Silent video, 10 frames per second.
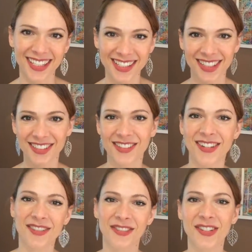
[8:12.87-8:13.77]
I see there's
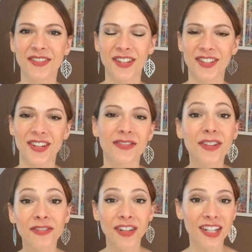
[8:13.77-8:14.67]
quite a few of you, so
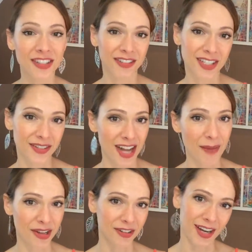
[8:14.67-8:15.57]
feel free to leave a
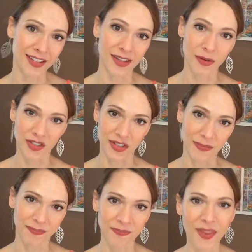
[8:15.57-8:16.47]
comment or ask a question.